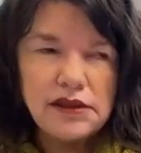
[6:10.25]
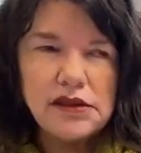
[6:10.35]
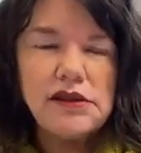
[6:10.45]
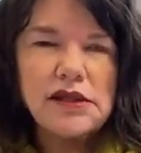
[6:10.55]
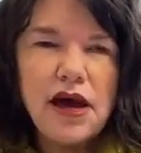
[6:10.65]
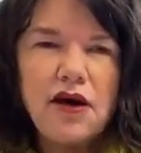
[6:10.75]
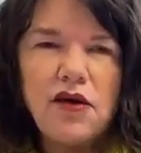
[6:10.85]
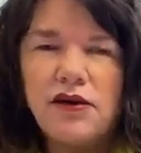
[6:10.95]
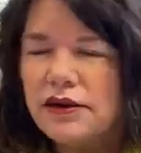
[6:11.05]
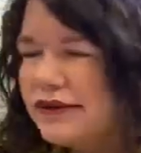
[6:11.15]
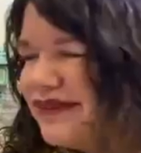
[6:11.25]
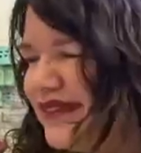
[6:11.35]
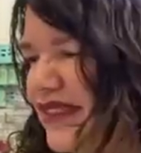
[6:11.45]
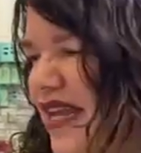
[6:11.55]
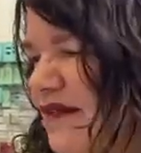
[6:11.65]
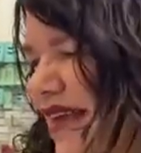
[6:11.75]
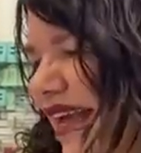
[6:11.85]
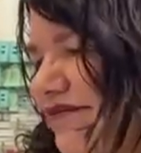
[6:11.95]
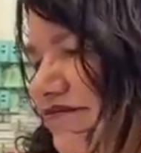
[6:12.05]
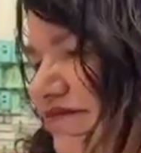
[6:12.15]
It's so, I, I'm, a,
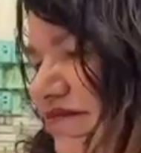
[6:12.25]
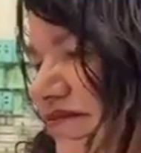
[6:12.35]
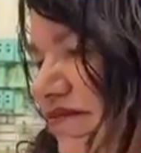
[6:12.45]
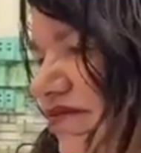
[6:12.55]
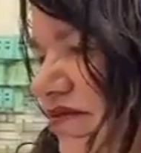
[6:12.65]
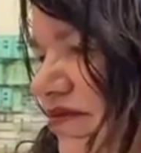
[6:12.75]
I'm over the